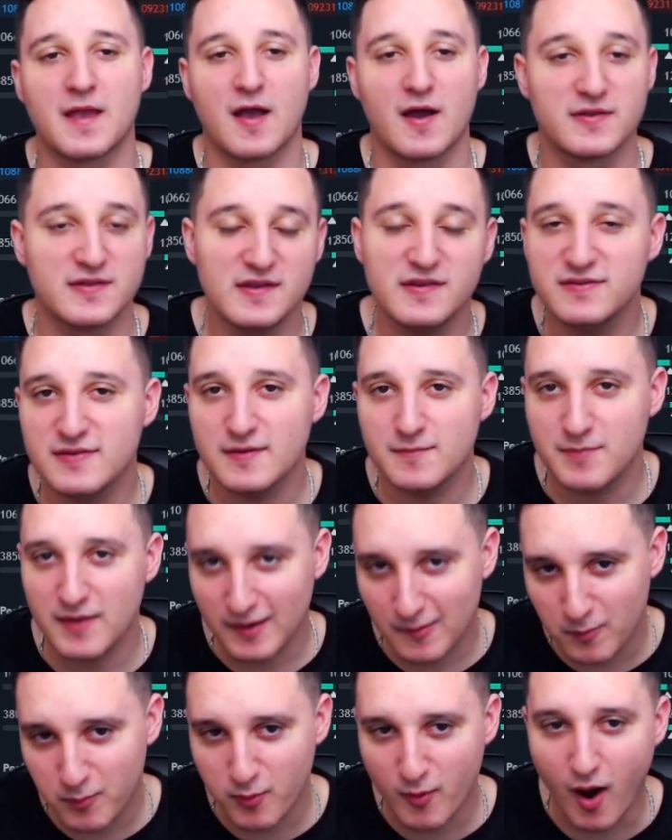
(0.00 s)
Now, this is the
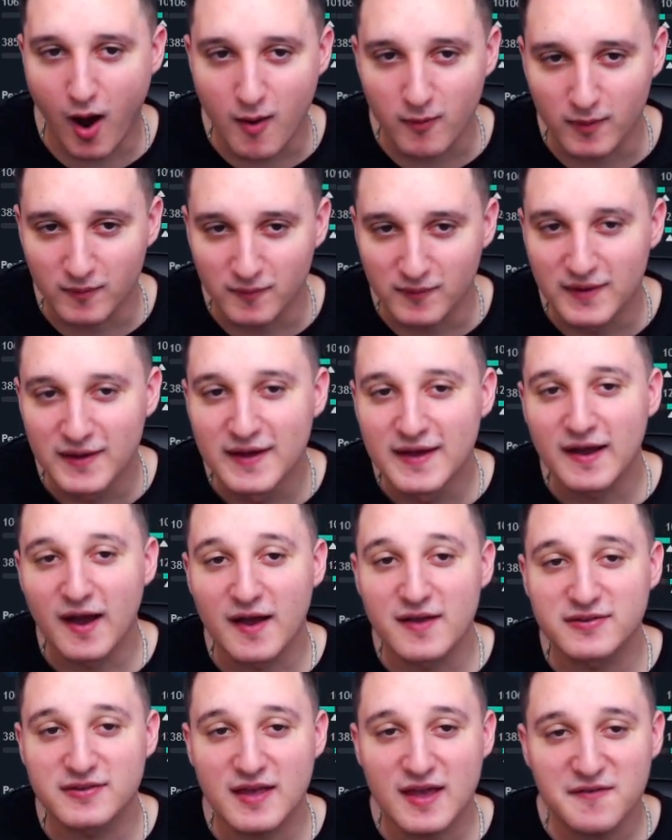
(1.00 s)
big problem,
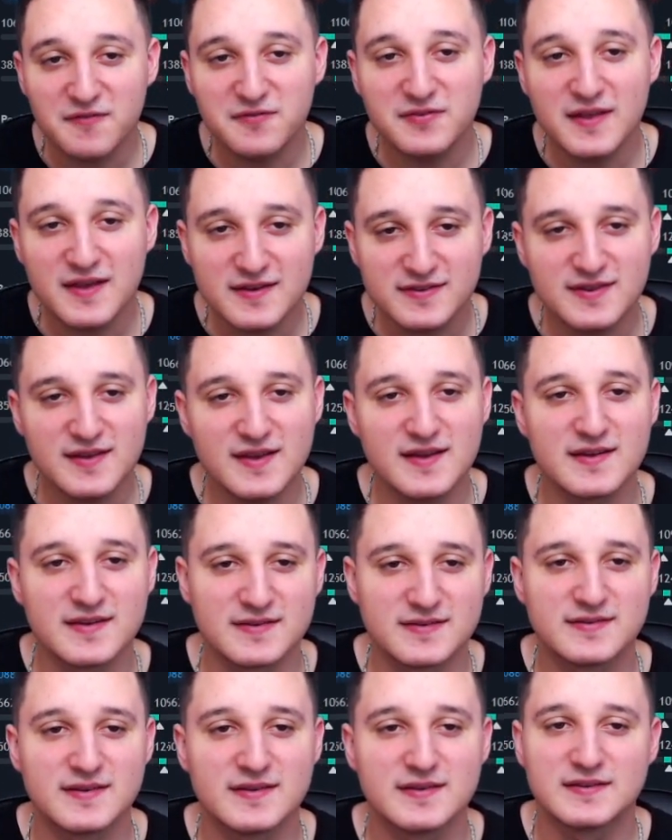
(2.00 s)
because if this
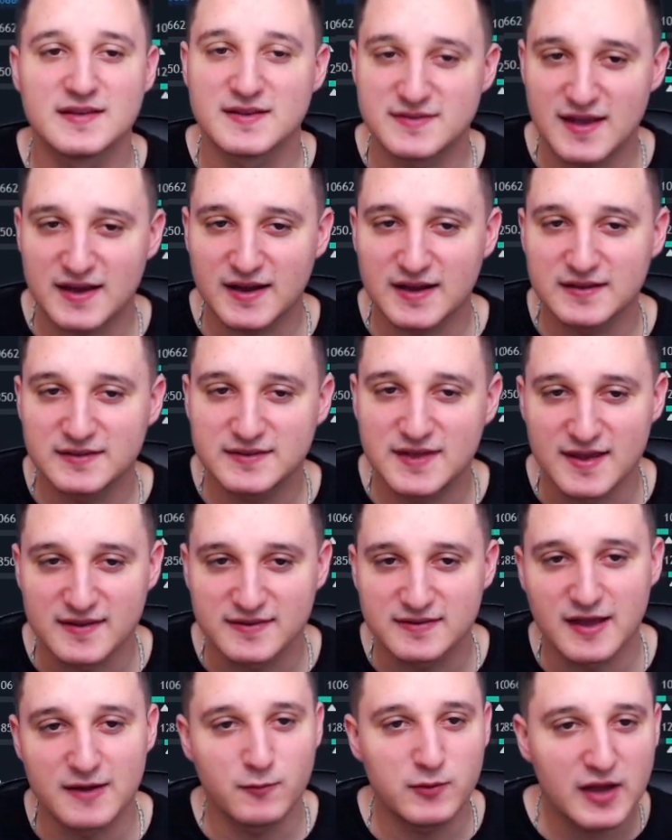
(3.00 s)
is the second
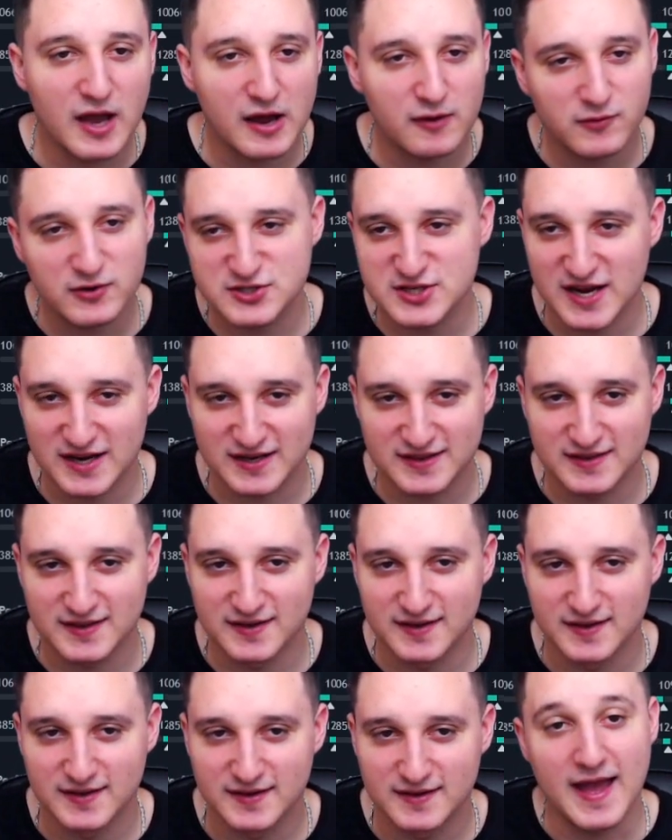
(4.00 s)
test and we got
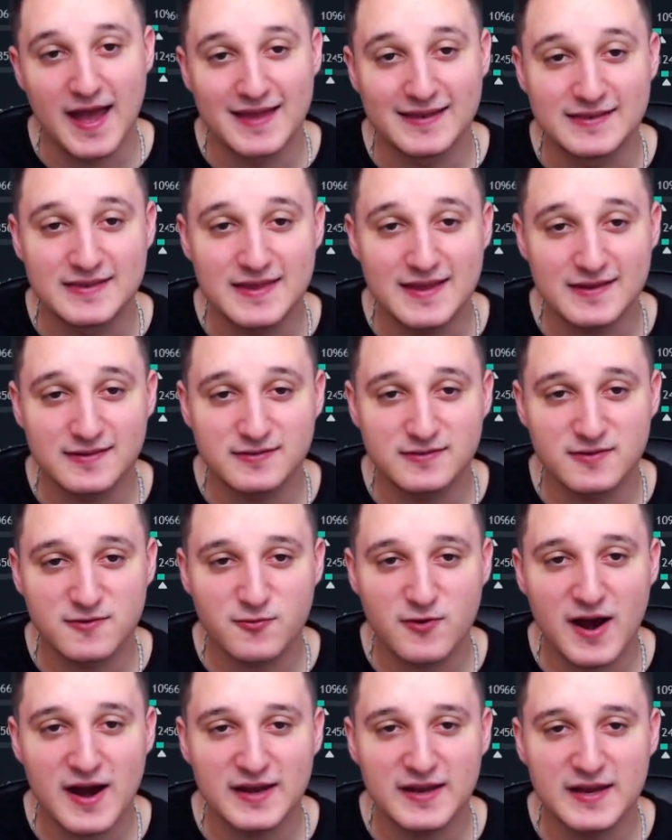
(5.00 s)
rejected, and this
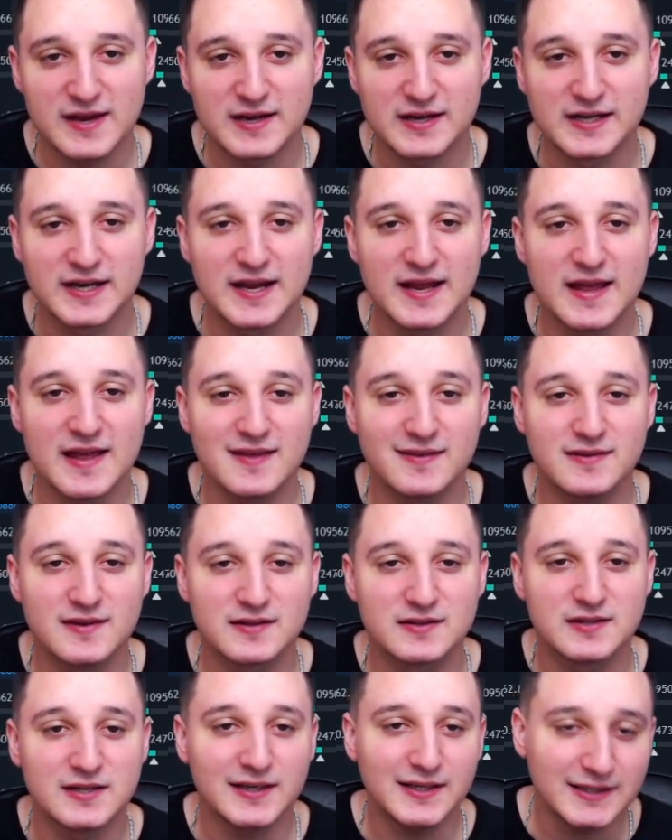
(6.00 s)
right here is
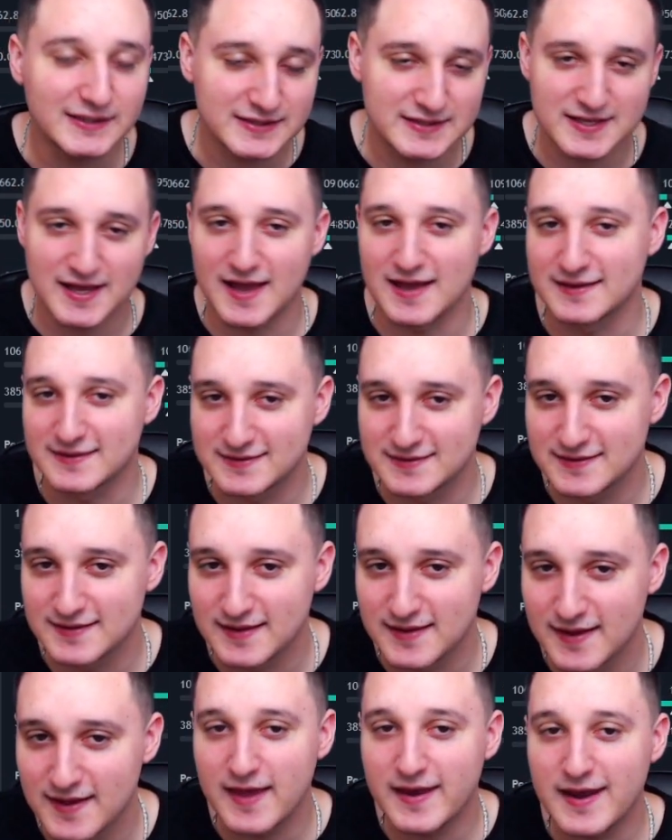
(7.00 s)
the third
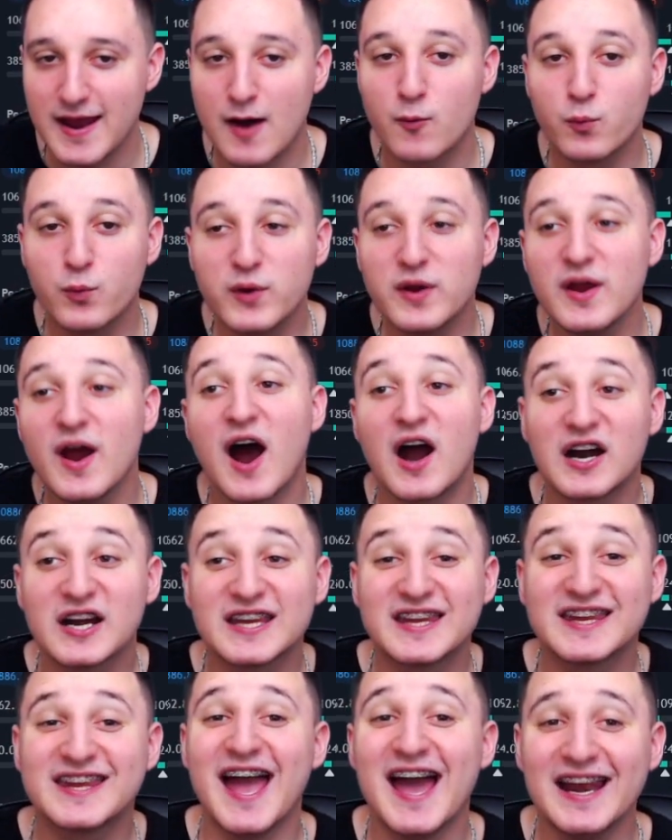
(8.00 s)
test and now we are
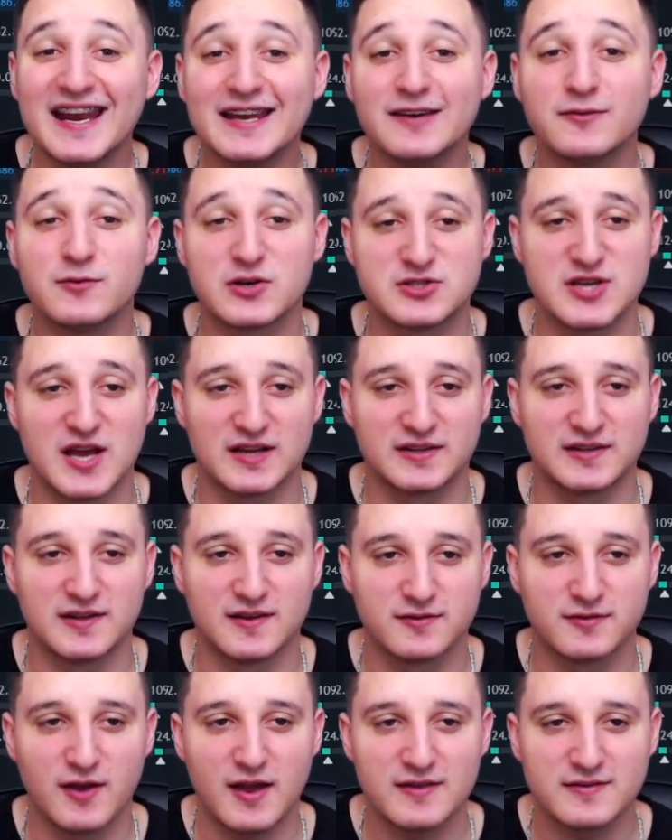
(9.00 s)
getting
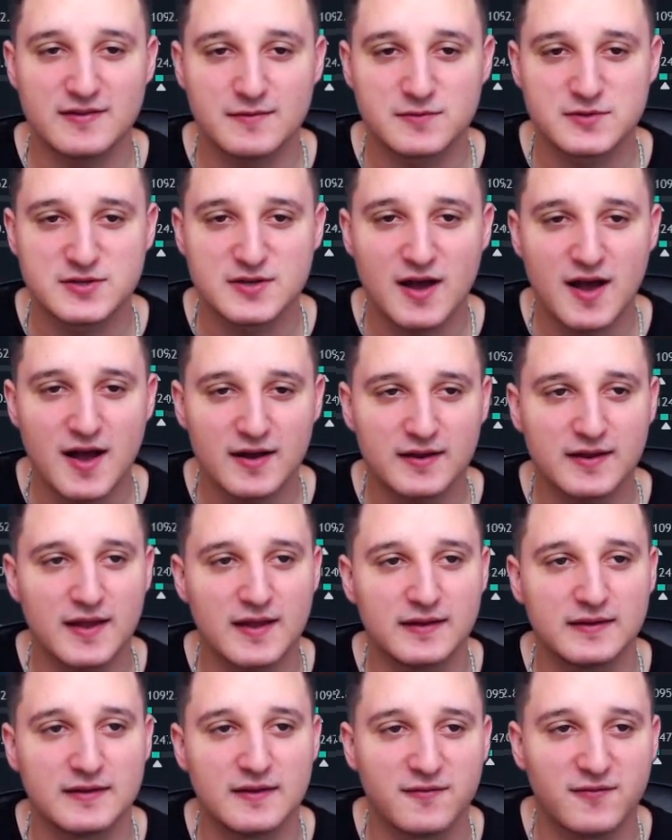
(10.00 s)
rejected. So as I'm
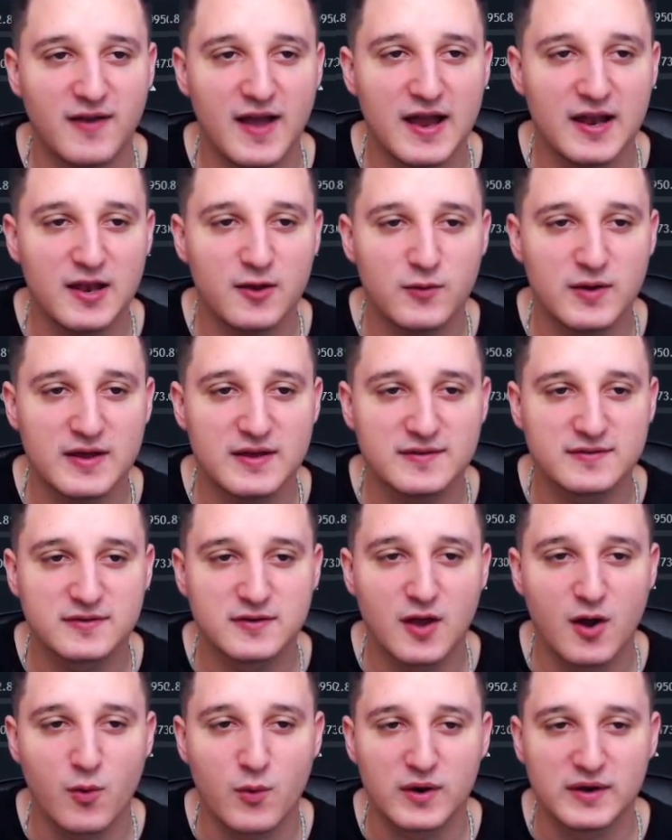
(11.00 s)
talking, the value is
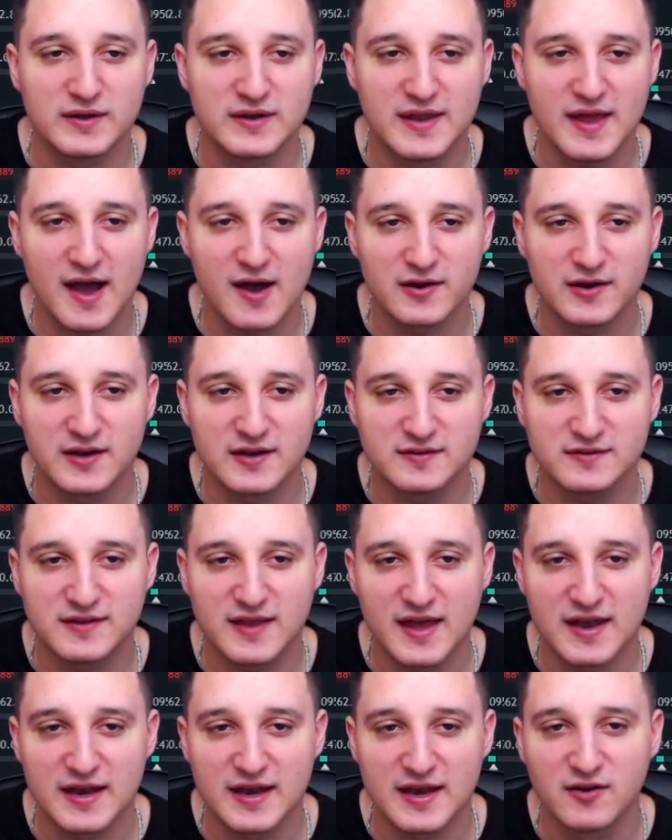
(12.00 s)
going down. It is
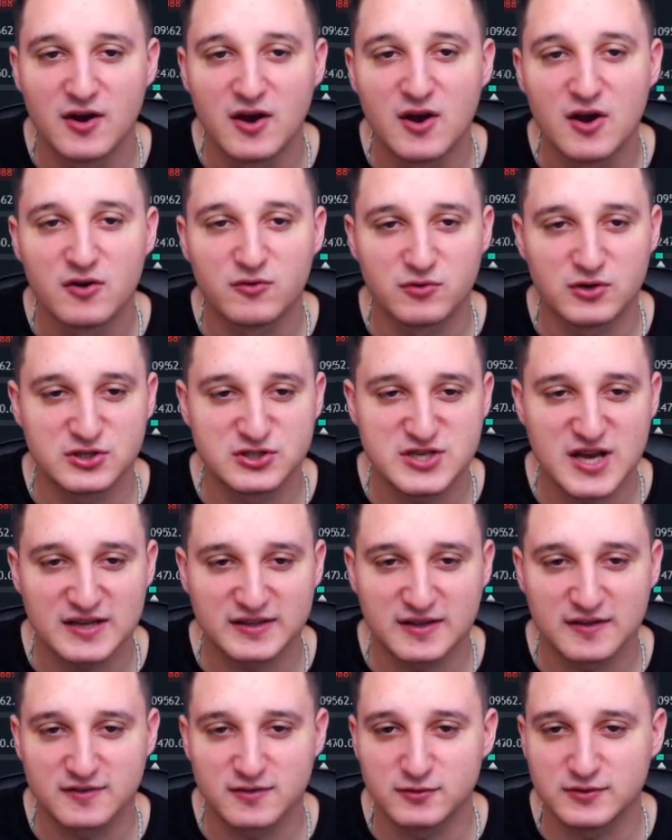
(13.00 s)
getting
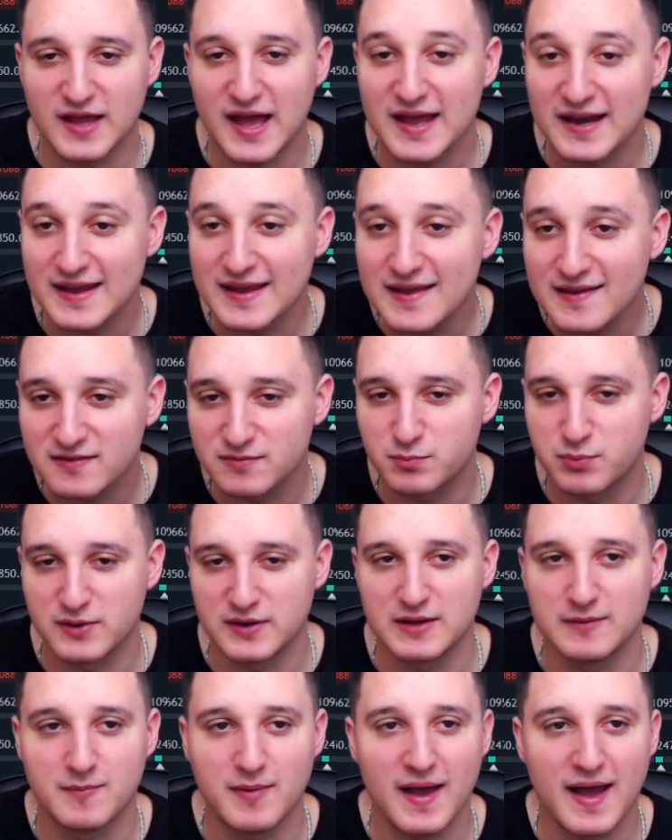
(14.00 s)
rejected. So that is
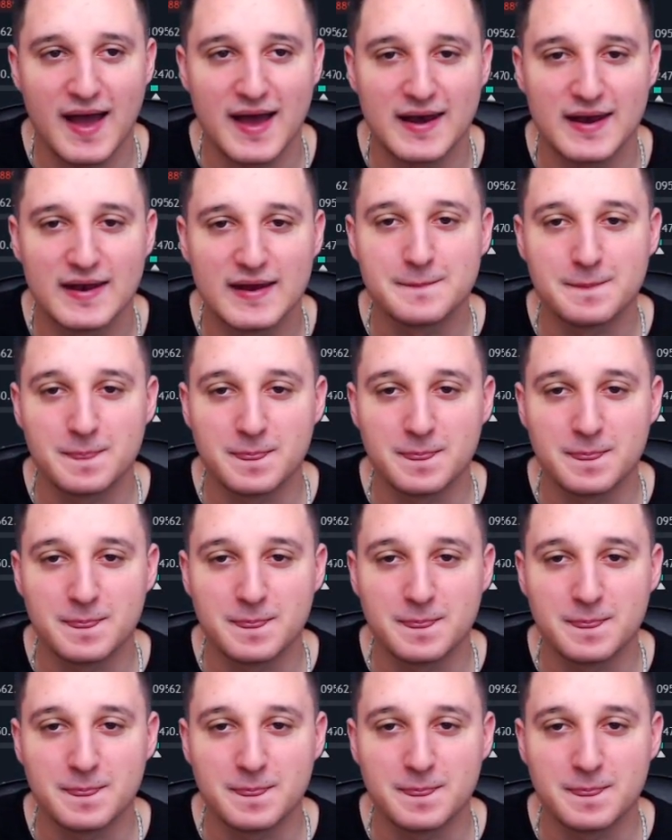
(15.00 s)
pretty bad.